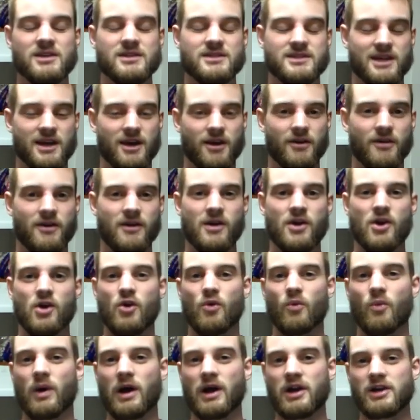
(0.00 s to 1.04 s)
So,
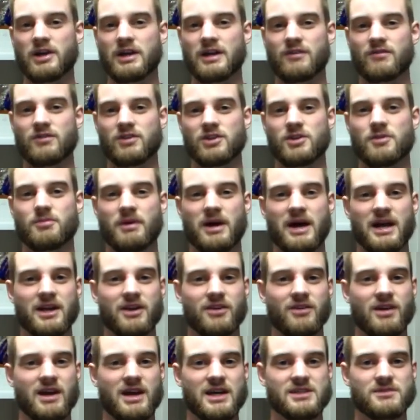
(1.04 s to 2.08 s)
while you're giving your body
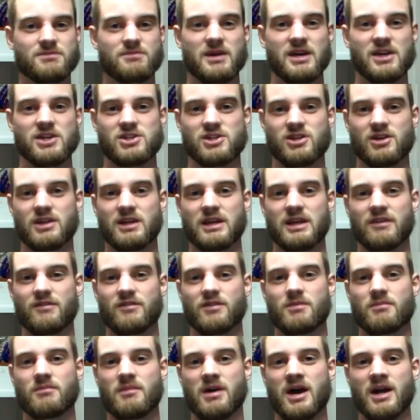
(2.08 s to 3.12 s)
a rest, make sure to
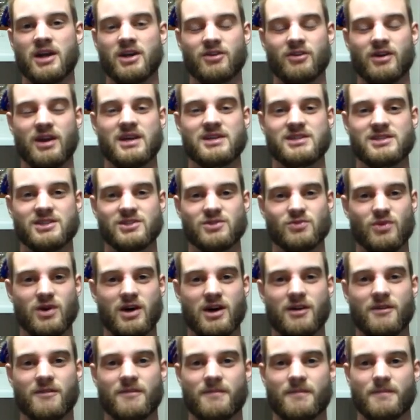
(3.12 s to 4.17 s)
give your mind a rest as
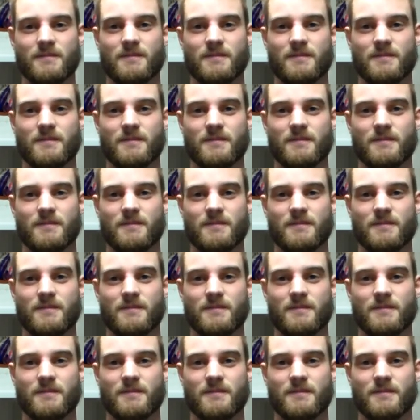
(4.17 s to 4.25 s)
well.